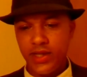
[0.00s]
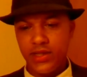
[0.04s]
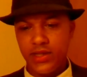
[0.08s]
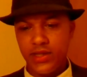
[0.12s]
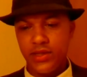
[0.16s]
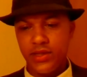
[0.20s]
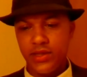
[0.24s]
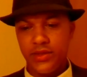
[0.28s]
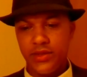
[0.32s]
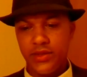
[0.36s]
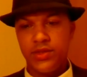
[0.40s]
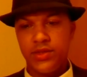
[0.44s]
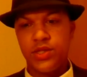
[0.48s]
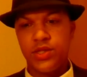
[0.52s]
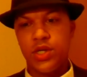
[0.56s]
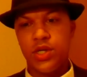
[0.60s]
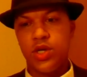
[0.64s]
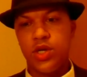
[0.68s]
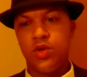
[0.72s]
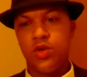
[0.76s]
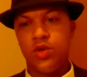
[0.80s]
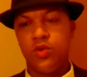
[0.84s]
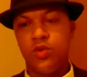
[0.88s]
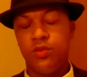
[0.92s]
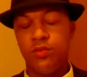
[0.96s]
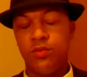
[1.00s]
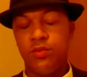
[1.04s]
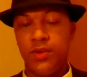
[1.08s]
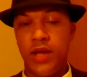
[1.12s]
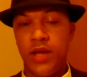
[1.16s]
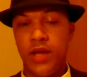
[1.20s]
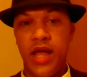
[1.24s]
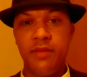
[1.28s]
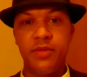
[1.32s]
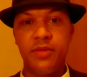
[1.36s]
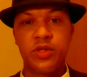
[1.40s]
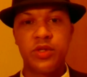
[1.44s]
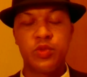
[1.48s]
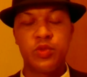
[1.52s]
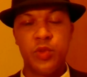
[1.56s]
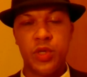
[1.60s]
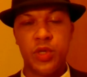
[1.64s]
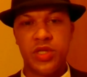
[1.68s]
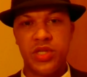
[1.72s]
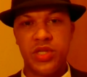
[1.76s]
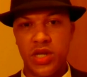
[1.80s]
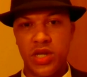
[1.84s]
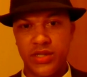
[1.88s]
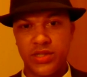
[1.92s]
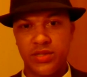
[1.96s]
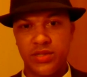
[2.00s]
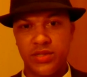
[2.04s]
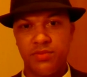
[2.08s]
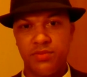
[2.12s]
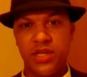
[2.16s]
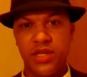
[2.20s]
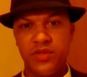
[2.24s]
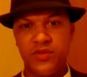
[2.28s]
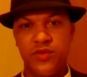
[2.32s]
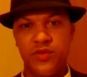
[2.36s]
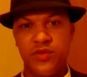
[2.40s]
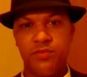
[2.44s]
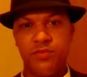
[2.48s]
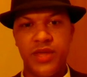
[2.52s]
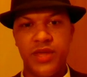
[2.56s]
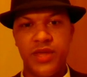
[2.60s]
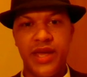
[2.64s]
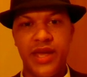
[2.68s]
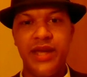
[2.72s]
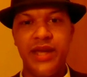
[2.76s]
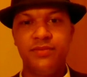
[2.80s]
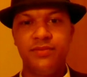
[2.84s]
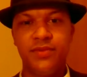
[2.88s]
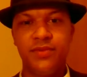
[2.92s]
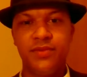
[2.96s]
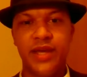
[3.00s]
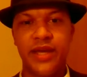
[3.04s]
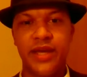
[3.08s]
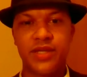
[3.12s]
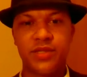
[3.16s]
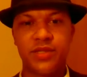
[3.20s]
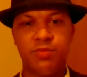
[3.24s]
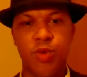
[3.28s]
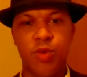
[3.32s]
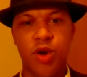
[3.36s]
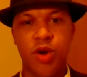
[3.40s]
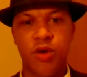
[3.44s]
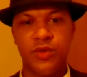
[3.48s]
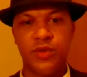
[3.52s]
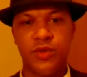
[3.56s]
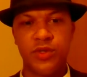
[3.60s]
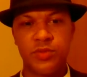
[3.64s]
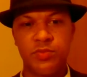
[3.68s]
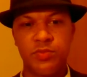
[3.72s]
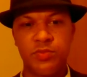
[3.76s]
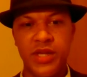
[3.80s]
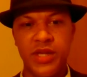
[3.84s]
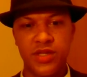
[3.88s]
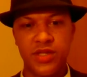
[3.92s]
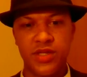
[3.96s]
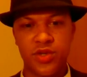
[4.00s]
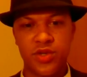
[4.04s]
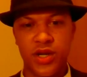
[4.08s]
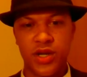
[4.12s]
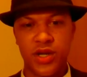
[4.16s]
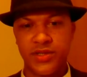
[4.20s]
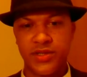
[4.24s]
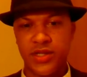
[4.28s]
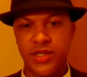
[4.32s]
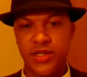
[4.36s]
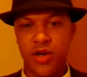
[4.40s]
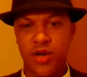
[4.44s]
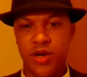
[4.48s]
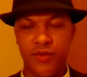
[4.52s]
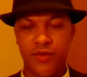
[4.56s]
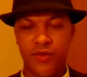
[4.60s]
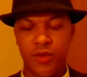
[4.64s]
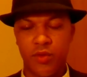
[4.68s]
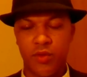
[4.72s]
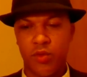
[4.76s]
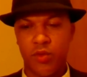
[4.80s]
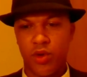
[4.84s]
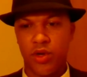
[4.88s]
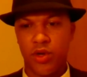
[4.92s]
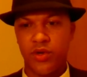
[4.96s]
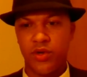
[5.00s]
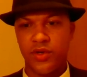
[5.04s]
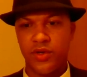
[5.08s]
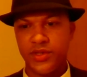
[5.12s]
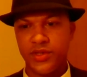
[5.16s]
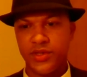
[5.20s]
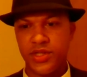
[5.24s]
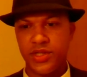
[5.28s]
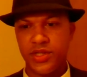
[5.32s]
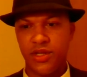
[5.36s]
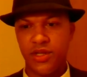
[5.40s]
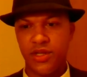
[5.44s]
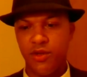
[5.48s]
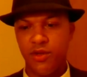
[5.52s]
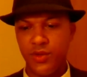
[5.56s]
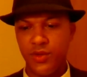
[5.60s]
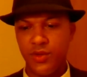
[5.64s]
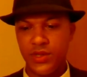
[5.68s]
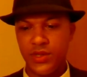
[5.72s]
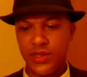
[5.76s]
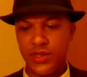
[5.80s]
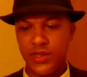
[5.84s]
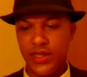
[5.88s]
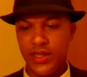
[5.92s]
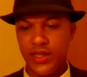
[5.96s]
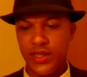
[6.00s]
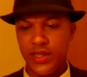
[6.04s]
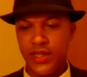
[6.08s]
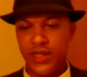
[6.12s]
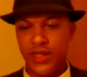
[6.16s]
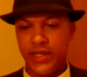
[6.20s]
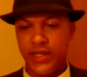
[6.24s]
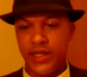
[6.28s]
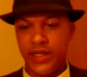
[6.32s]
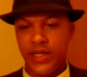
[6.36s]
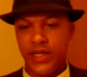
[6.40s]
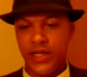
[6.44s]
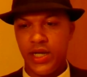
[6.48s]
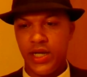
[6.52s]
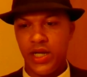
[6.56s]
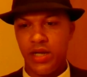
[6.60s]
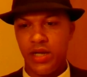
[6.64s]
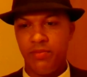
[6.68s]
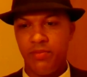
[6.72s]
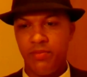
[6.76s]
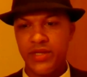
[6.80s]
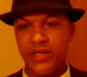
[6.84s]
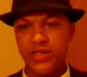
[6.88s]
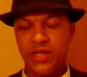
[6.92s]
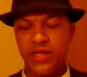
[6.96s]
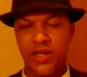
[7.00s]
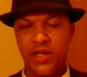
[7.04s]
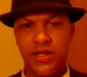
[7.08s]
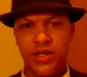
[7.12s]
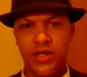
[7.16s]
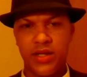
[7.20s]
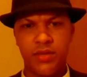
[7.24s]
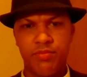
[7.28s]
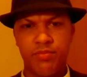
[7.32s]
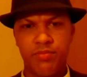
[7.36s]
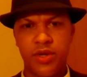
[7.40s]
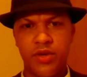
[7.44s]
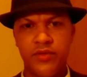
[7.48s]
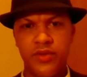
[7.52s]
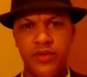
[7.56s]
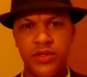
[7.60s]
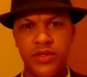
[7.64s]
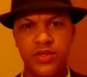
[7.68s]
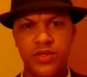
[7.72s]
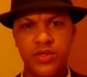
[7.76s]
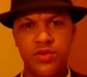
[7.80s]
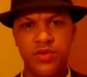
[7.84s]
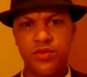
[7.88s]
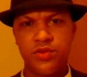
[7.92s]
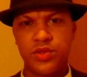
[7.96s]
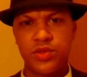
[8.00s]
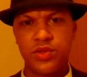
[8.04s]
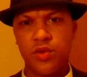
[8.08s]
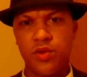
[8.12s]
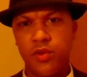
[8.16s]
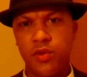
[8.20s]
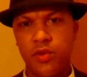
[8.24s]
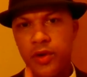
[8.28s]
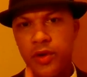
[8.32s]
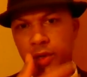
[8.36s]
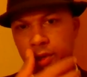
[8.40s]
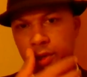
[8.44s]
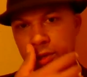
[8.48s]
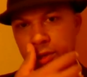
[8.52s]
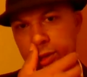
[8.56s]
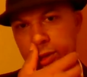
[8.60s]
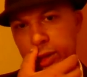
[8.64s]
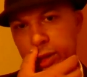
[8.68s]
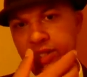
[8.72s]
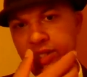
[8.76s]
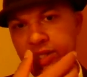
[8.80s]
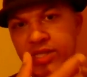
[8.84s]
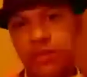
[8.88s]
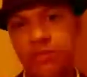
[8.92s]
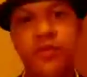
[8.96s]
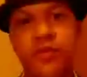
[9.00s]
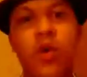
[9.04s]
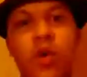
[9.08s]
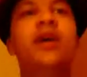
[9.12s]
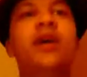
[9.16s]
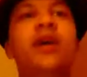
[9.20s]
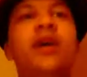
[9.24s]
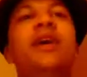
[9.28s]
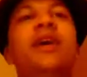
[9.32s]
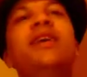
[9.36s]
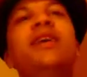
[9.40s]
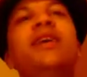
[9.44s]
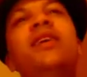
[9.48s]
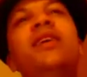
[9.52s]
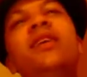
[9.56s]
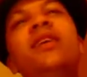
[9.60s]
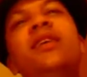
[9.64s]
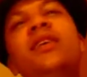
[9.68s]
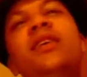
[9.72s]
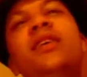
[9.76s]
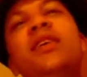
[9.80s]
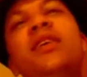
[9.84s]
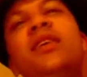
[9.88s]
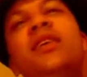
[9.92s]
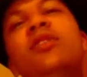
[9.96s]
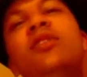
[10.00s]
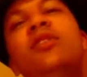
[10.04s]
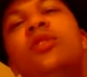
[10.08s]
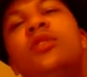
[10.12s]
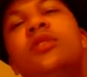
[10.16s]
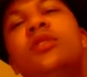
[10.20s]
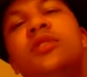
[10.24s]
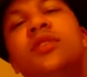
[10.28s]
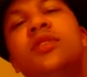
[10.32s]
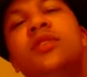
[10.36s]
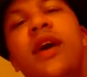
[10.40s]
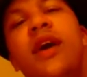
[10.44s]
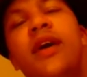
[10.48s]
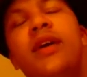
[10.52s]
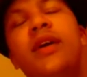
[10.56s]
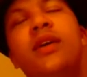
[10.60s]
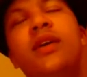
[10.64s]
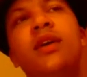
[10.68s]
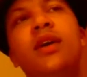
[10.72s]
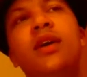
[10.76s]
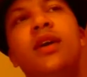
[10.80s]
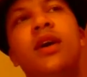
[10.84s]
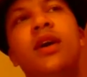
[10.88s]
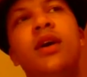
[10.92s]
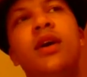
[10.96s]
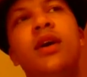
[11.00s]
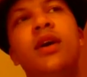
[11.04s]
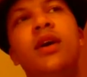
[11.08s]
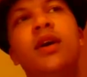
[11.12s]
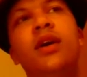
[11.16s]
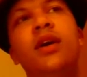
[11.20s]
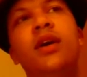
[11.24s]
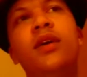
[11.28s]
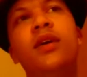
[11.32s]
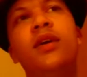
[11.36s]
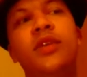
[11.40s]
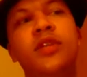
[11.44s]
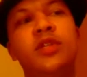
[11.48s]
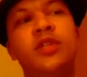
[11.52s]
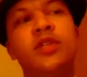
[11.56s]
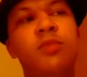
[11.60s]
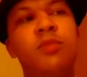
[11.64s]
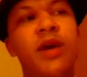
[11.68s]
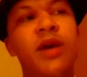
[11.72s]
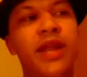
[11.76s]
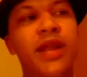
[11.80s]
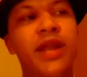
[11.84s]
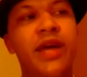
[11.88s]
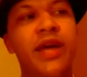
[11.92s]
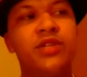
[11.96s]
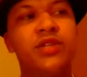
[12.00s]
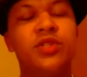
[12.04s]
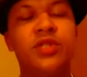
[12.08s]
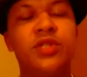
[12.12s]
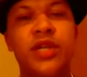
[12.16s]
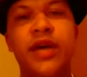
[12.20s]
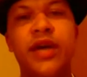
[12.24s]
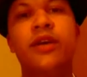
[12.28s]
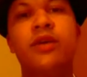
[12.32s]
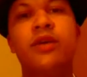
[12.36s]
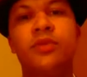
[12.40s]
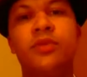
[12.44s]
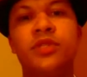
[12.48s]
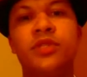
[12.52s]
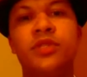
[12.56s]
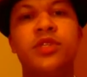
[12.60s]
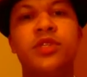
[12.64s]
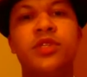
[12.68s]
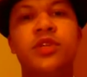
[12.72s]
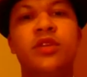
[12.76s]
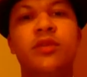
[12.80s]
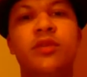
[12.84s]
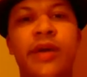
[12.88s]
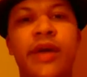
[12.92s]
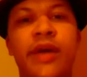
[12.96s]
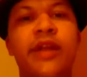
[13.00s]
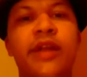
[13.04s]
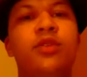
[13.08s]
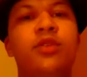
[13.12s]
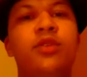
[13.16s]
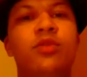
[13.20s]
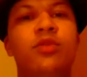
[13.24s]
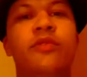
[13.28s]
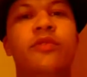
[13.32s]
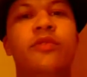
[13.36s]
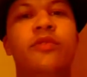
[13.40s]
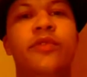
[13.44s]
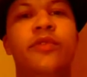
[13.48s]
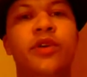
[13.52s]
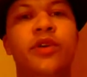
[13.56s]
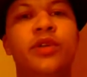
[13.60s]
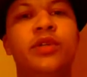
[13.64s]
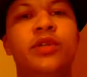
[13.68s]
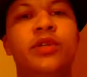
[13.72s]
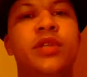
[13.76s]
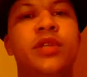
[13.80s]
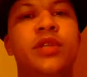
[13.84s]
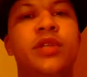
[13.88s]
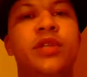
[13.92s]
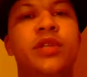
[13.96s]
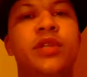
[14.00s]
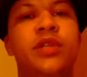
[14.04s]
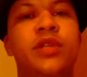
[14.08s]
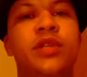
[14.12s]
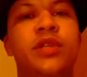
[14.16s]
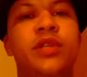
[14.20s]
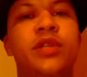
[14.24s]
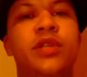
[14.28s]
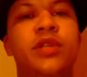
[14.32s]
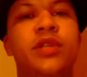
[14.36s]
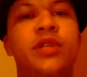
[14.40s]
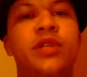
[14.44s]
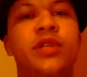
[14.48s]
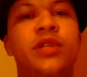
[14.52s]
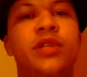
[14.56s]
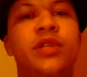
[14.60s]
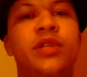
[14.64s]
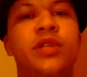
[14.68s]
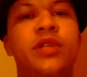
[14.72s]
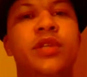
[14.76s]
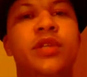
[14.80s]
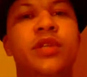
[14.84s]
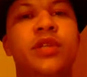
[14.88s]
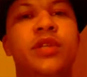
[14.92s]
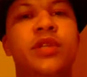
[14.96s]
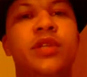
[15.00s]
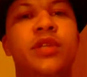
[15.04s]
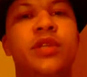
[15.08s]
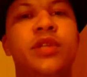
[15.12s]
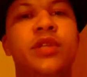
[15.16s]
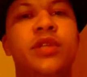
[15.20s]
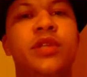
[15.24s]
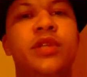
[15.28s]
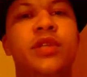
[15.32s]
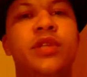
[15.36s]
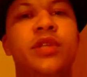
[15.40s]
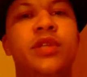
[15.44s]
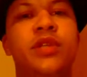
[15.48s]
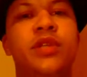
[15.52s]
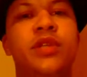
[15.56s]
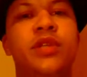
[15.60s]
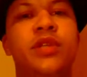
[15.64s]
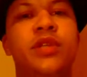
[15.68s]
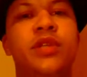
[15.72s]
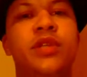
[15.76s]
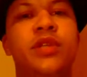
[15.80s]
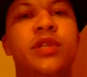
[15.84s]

So I'm expecting awesome things from that as Marvel's bid to try to take over the world continues. Based on a previous news story, something they said before, it looks like this might actually tie in with the cinematic universe and the television shows in its own way. We will see.